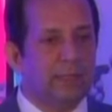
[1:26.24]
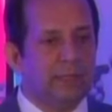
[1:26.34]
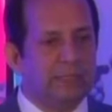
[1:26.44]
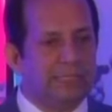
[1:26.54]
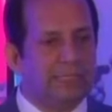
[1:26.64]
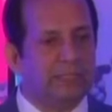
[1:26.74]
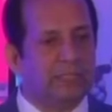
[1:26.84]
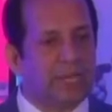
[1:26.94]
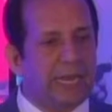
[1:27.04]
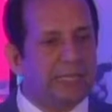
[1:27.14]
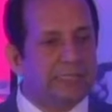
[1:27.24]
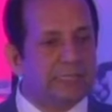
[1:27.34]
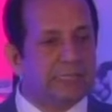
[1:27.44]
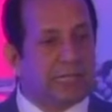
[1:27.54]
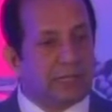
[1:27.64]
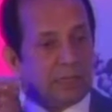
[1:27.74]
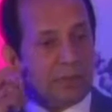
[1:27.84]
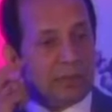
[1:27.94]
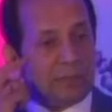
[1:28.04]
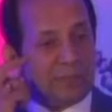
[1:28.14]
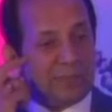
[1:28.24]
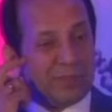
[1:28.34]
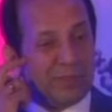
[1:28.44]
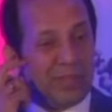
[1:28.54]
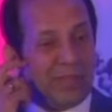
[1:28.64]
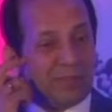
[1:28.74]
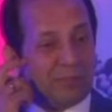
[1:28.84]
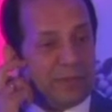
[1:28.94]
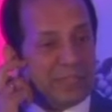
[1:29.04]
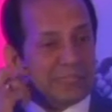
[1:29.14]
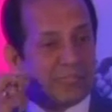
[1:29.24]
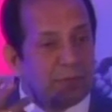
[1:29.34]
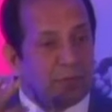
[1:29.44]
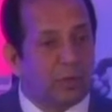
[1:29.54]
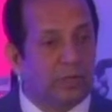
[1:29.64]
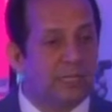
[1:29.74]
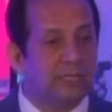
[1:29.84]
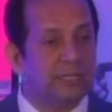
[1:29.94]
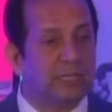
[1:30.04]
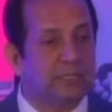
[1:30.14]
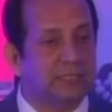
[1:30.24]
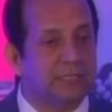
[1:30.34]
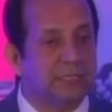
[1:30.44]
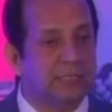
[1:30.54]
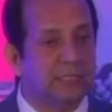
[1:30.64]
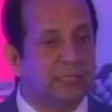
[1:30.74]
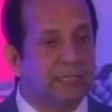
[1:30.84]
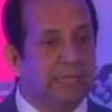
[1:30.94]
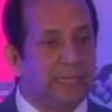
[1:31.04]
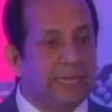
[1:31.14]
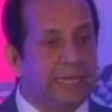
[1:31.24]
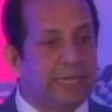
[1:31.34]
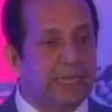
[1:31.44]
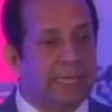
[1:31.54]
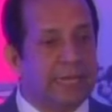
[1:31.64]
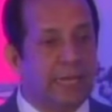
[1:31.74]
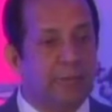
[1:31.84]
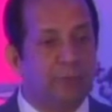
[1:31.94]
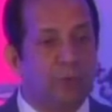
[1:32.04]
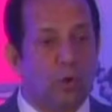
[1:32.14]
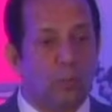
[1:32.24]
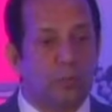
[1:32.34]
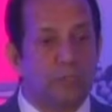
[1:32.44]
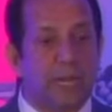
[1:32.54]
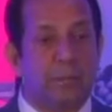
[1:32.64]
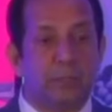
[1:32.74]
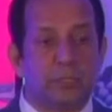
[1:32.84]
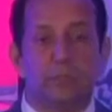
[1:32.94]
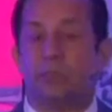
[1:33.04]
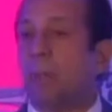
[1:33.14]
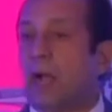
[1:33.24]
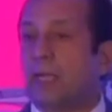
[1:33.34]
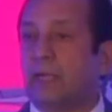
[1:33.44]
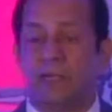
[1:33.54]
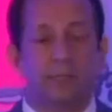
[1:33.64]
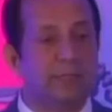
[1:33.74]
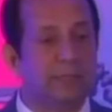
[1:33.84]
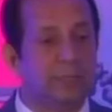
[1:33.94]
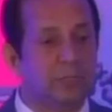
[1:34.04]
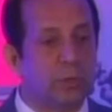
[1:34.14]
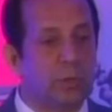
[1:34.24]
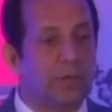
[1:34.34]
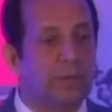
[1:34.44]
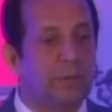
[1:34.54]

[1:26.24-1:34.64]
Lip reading: These are the challenges that we are facing. We've already discussed this. India can aim for almost 10% of the market that's growing.